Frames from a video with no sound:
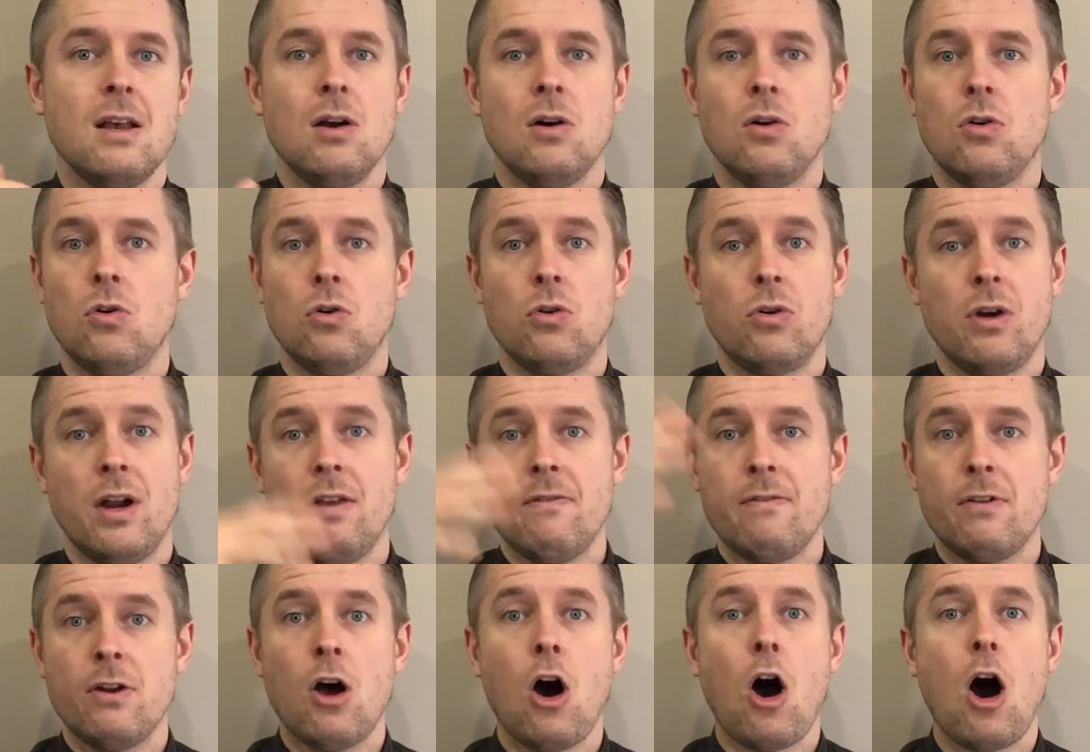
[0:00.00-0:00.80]
or
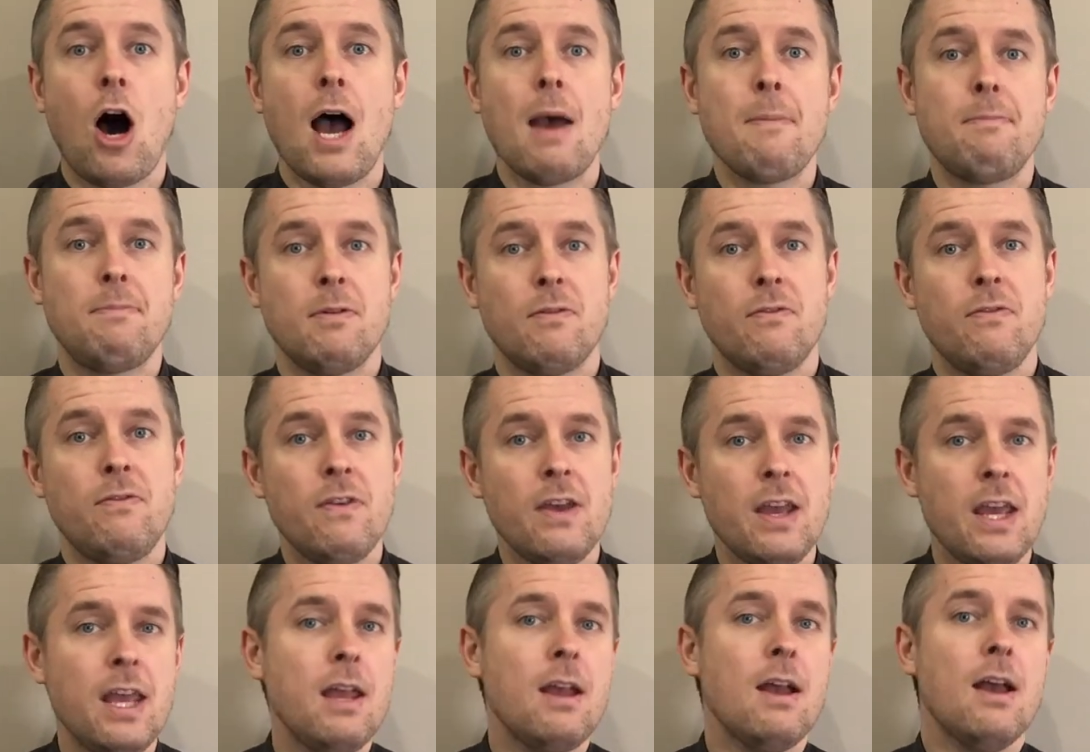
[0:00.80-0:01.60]
even
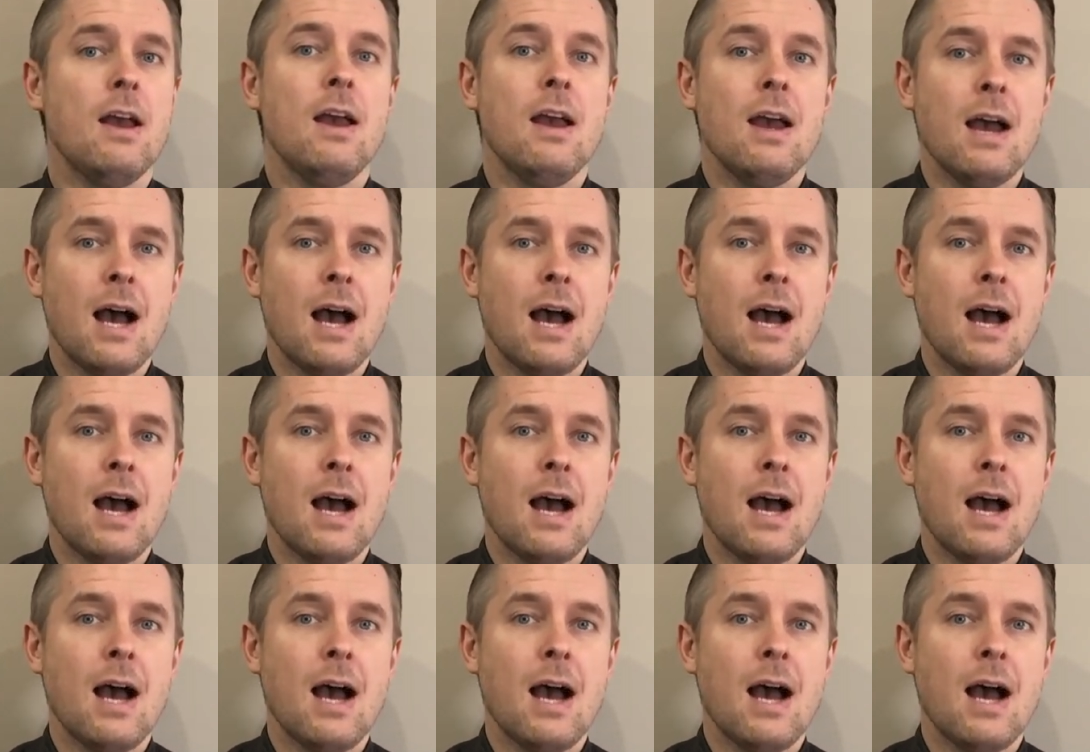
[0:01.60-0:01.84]
Hyper-V,